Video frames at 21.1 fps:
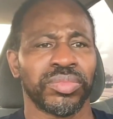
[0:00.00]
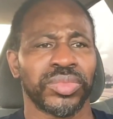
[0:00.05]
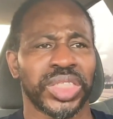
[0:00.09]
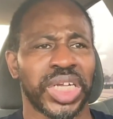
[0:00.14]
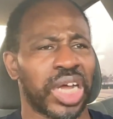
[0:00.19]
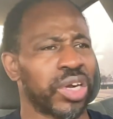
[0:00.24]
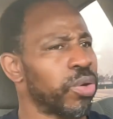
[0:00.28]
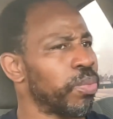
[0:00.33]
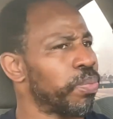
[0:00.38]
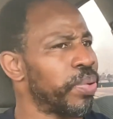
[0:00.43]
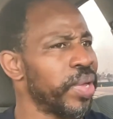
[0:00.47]

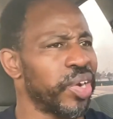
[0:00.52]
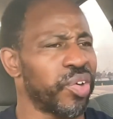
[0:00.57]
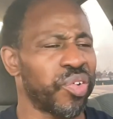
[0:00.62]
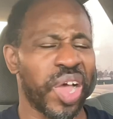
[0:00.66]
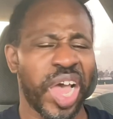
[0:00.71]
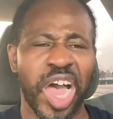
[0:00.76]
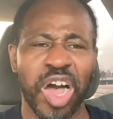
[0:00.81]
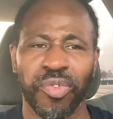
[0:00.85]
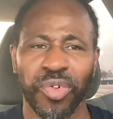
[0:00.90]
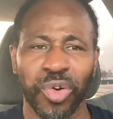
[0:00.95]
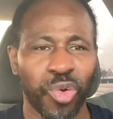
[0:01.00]
I don't plan on
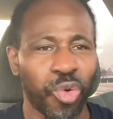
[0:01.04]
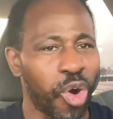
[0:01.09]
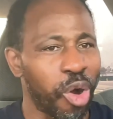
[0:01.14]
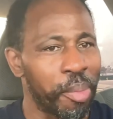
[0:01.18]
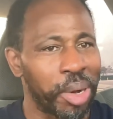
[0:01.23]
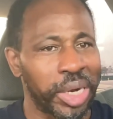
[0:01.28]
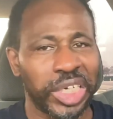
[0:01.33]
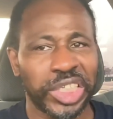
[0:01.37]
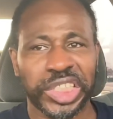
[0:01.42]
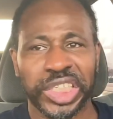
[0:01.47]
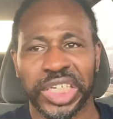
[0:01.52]
ever going
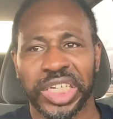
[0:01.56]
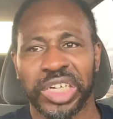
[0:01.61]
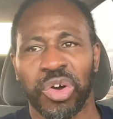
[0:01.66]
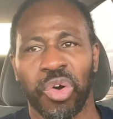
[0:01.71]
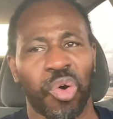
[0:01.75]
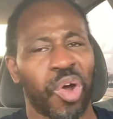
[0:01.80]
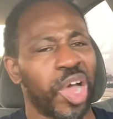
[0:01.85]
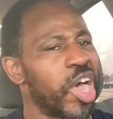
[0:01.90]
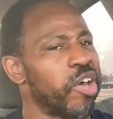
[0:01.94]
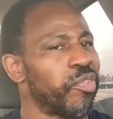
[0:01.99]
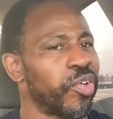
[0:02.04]
back to jail
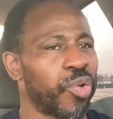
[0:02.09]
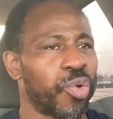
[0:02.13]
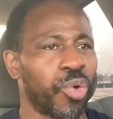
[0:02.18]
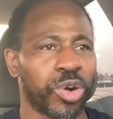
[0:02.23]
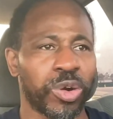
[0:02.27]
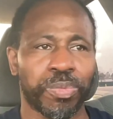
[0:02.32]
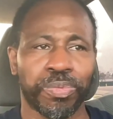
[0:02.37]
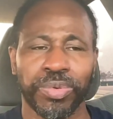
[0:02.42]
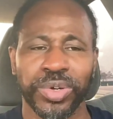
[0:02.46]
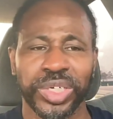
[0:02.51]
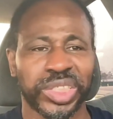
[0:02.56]
or ever going
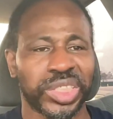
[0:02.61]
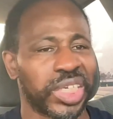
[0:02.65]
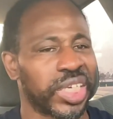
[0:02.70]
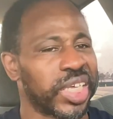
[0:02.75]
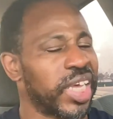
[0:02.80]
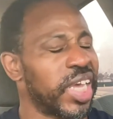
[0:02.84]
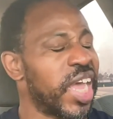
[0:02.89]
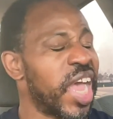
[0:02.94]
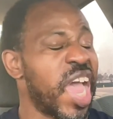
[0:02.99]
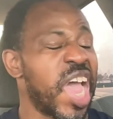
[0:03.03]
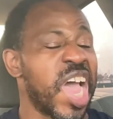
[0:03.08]
to prison
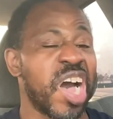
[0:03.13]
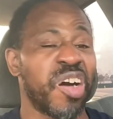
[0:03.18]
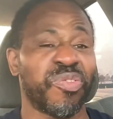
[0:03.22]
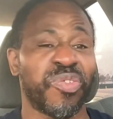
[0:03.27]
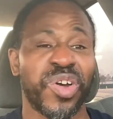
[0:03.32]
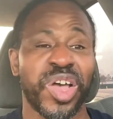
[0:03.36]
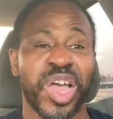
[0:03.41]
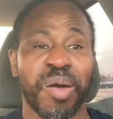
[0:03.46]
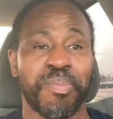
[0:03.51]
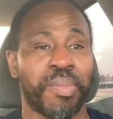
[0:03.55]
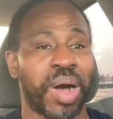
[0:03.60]
again
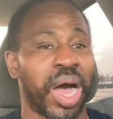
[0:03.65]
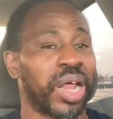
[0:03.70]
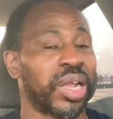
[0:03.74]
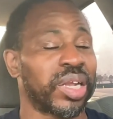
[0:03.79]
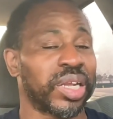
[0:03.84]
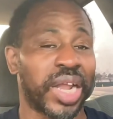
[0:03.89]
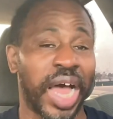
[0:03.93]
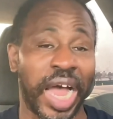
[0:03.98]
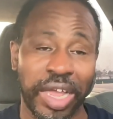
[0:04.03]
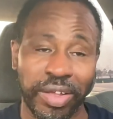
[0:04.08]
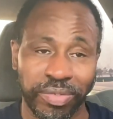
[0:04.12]
ever in my
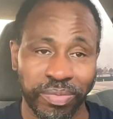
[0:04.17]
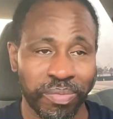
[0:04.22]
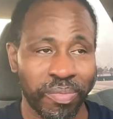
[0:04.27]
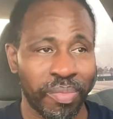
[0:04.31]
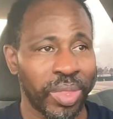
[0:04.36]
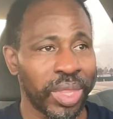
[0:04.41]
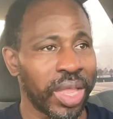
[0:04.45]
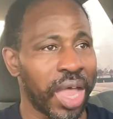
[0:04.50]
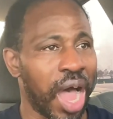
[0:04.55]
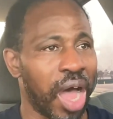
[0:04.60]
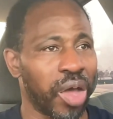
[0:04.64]
life.
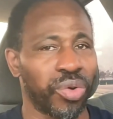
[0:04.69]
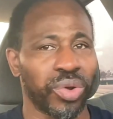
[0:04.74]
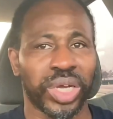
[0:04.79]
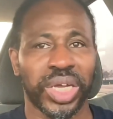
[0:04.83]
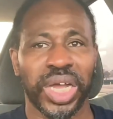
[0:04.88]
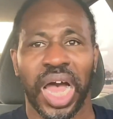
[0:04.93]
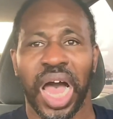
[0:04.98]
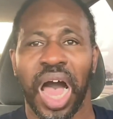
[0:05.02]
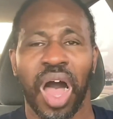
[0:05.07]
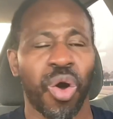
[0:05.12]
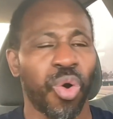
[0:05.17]
I don't
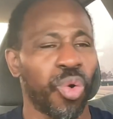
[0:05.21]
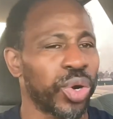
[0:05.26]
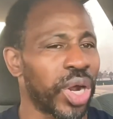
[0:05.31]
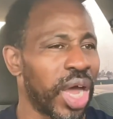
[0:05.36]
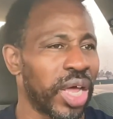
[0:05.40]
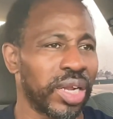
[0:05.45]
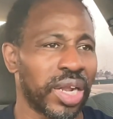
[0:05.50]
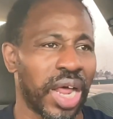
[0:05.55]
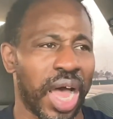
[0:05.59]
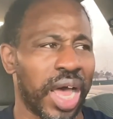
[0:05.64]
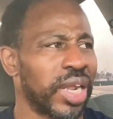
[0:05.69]
care how old
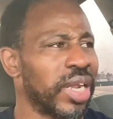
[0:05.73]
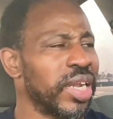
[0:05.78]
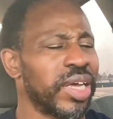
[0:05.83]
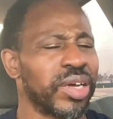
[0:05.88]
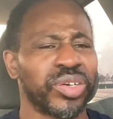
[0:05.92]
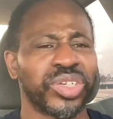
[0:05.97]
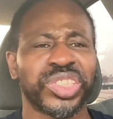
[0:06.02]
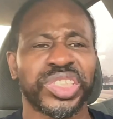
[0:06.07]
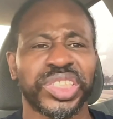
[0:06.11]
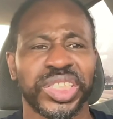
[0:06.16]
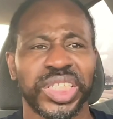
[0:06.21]
I
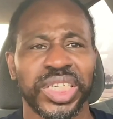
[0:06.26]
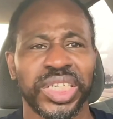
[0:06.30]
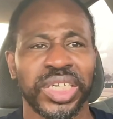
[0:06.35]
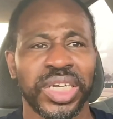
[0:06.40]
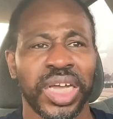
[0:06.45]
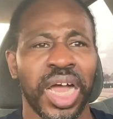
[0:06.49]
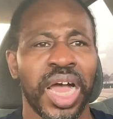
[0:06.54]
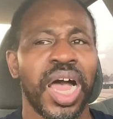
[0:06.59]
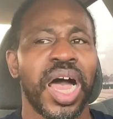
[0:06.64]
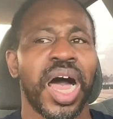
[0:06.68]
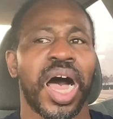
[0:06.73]
live to see.
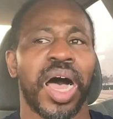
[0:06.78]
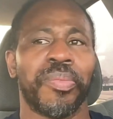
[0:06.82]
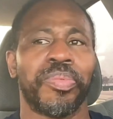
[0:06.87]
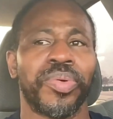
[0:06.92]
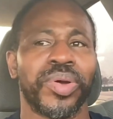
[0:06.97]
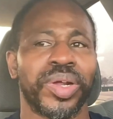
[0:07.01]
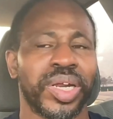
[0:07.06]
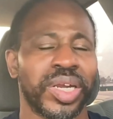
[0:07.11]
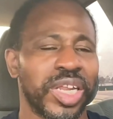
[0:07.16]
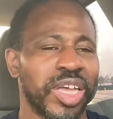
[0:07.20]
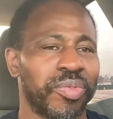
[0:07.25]
I
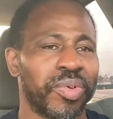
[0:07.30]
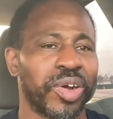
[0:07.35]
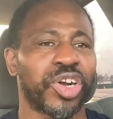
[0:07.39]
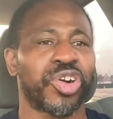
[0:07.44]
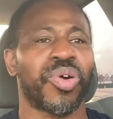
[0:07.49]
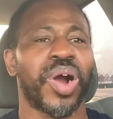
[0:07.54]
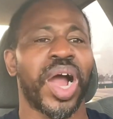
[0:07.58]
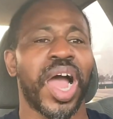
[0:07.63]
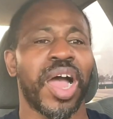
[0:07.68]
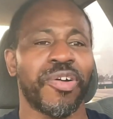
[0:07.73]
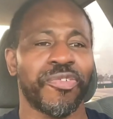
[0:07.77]
plan to live a
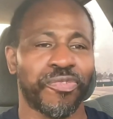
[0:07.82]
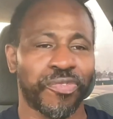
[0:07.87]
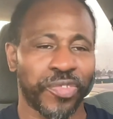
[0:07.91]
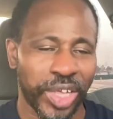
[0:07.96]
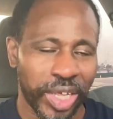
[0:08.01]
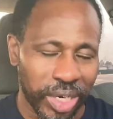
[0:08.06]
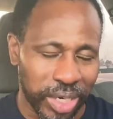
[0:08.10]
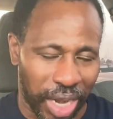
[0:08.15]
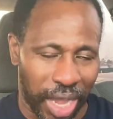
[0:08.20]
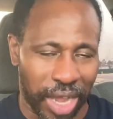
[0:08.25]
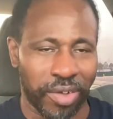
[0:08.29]

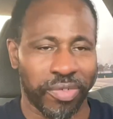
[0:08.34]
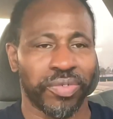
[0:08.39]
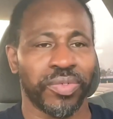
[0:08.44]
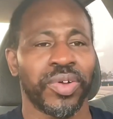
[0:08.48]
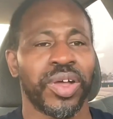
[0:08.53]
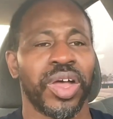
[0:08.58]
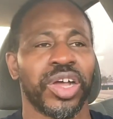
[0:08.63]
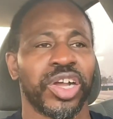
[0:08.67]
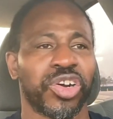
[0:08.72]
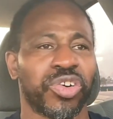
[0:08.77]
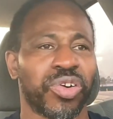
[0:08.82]
crime-free life.
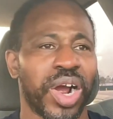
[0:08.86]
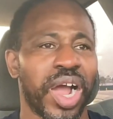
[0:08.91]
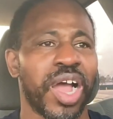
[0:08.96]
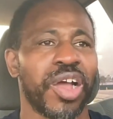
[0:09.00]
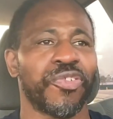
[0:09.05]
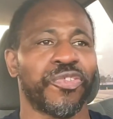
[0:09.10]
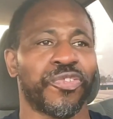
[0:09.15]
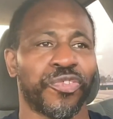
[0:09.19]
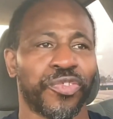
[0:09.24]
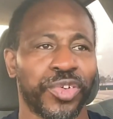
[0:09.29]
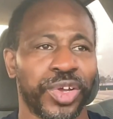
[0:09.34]

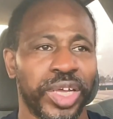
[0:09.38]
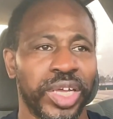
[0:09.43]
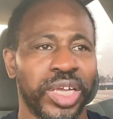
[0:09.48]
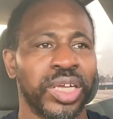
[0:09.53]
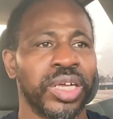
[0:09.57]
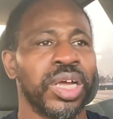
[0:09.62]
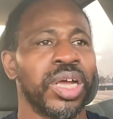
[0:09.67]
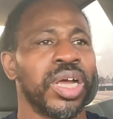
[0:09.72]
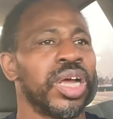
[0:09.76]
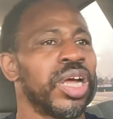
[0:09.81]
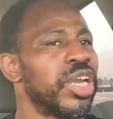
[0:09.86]
Crime-free.
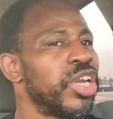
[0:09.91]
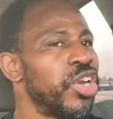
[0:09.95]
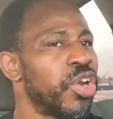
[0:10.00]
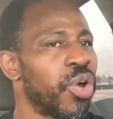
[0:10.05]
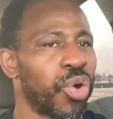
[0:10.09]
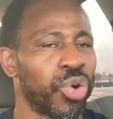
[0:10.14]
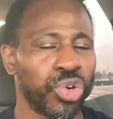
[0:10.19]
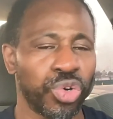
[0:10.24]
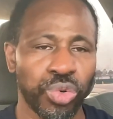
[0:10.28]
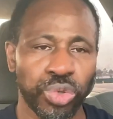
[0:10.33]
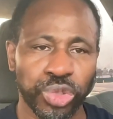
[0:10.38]

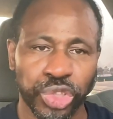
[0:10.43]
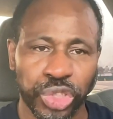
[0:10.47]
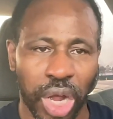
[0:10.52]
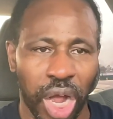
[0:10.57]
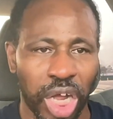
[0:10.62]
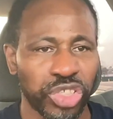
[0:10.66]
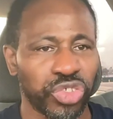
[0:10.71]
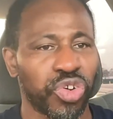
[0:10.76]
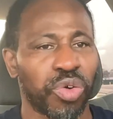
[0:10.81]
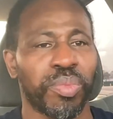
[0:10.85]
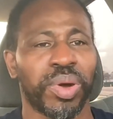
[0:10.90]
No new
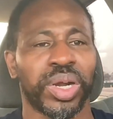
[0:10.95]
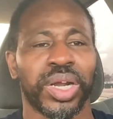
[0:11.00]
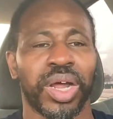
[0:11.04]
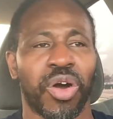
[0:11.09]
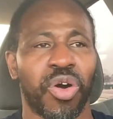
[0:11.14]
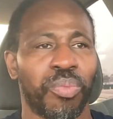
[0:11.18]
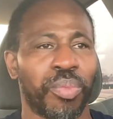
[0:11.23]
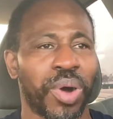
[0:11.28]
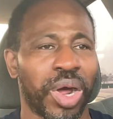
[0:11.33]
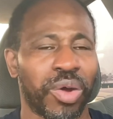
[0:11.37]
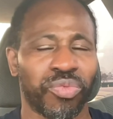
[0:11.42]
charges on
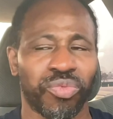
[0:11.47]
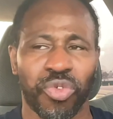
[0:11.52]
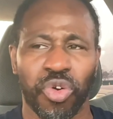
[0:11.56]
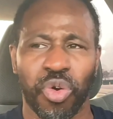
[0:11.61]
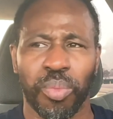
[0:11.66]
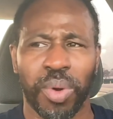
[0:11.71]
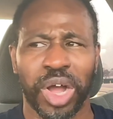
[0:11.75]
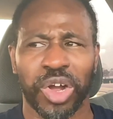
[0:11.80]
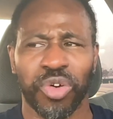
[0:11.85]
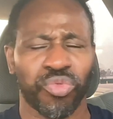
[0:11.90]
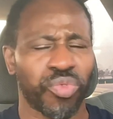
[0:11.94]

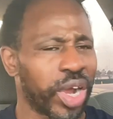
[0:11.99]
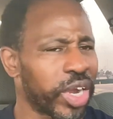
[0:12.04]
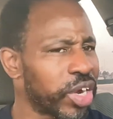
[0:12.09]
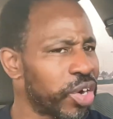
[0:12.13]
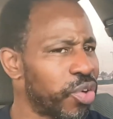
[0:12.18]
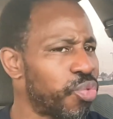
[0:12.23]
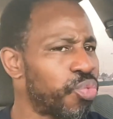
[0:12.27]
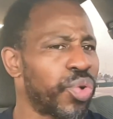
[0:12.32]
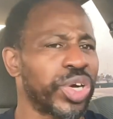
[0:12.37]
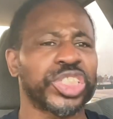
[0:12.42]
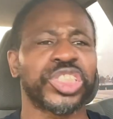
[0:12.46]
my
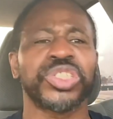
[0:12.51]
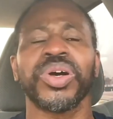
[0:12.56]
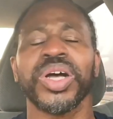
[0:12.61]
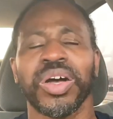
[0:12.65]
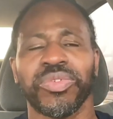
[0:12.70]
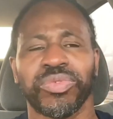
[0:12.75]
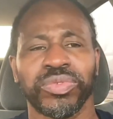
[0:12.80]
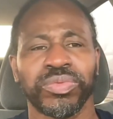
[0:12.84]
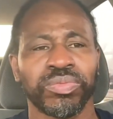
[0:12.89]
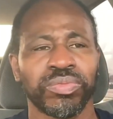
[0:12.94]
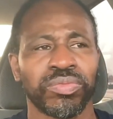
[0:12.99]
record
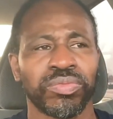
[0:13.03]
whatsoever.